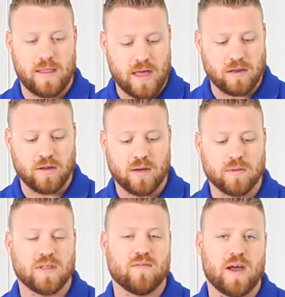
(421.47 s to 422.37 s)
that you get
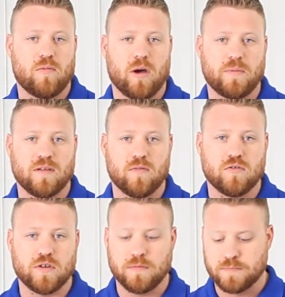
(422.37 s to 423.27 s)
with the fiber optic
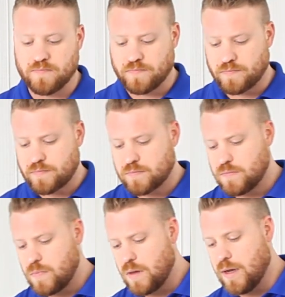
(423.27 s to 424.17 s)
version.
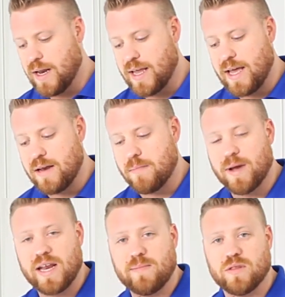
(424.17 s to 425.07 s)
And again,
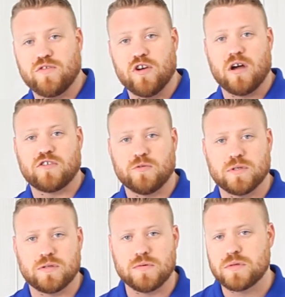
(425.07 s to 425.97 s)
my name is
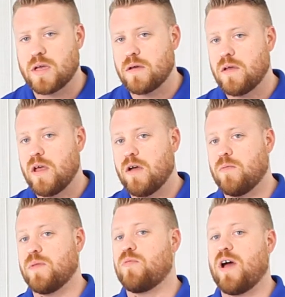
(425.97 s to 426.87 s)
Joshua Sousa
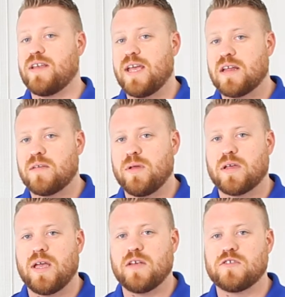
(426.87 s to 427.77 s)
with Broadata
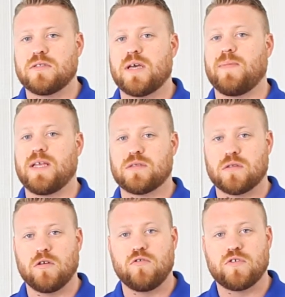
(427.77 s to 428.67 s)
Communications. I'm the
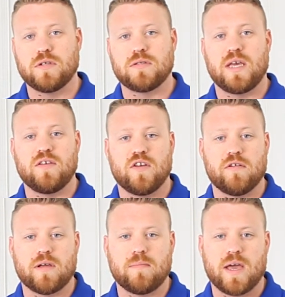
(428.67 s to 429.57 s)
Solutions
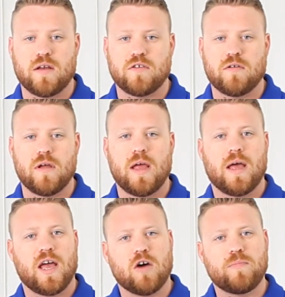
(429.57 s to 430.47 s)
Engineering Manager,
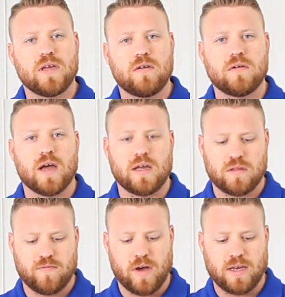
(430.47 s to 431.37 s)
helping you
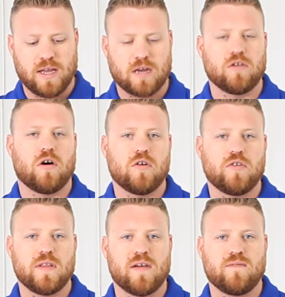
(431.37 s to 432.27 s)
guys find
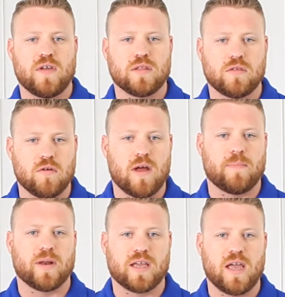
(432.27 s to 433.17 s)
technology that fits your
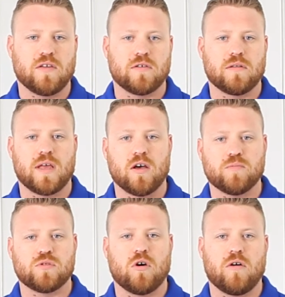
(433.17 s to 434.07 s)
application to
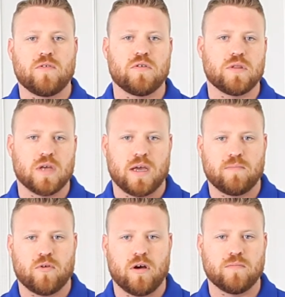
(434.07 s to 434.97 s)
help solve your
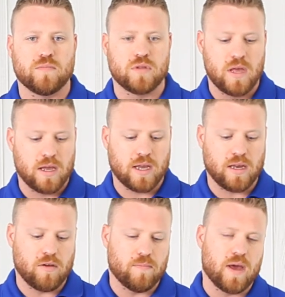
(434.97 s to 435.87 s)
design problems,
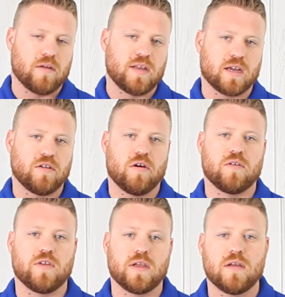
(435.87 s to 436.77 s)
getting you better
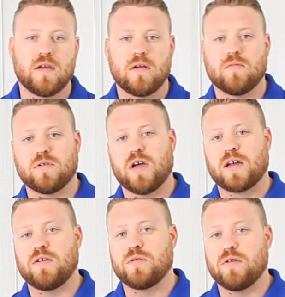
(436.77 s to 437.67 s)
technology. We'll
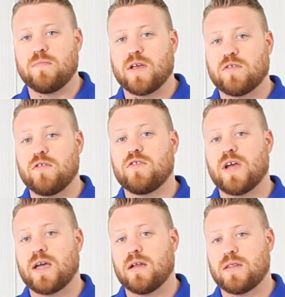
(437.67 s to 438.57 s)
talk to you soon. Make sure you
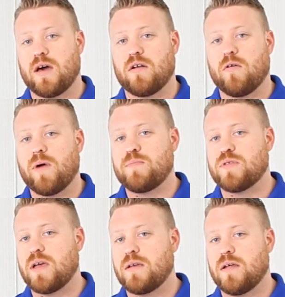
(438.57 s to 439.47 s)
check us out on our
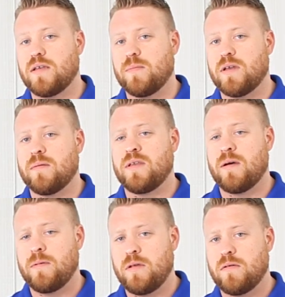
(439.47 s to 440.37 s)
website,
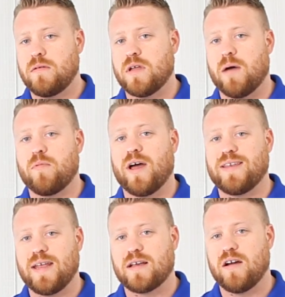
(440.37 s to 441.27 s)

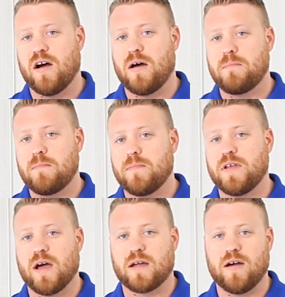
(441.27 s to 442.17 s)

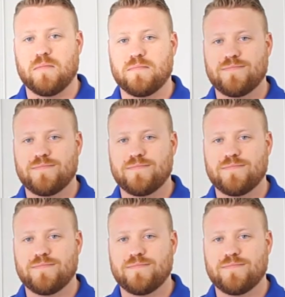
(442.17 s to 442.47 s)
www.broadatacom.com.